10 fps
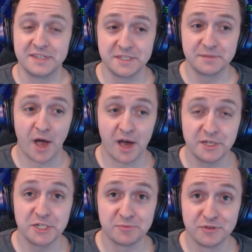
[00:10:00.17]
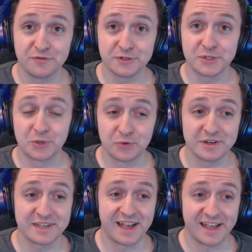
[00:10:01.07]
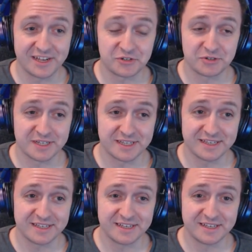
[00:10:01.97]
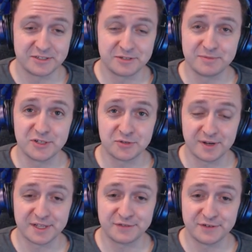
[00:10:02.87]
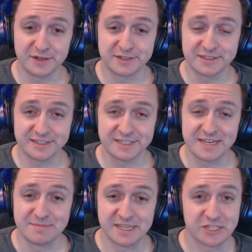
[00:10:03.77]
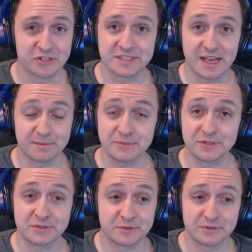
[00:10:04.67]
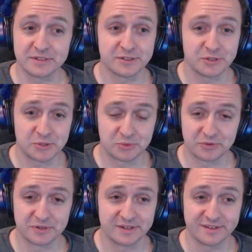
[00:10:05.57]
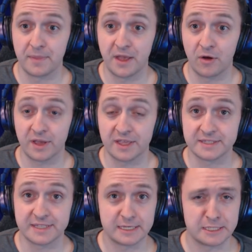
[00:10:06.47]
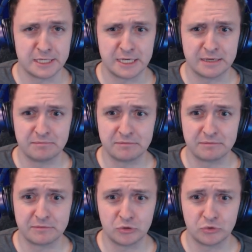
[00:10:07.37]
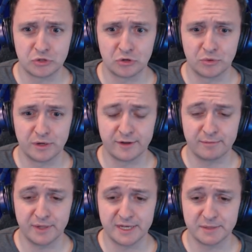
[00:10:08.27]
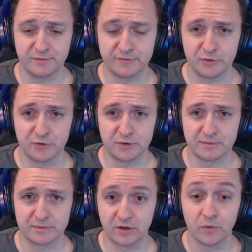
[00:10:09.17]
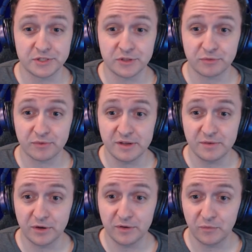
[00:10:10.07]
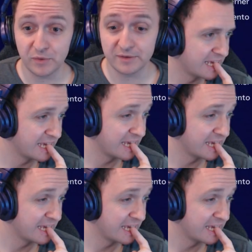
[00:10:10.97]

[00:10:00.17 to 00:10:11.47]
His punishment for scoring a hat-trick is to be transferred to the team he just absolutely destroyed. Now against that team who stole one of our players before. Oh, it's a 3-1 win.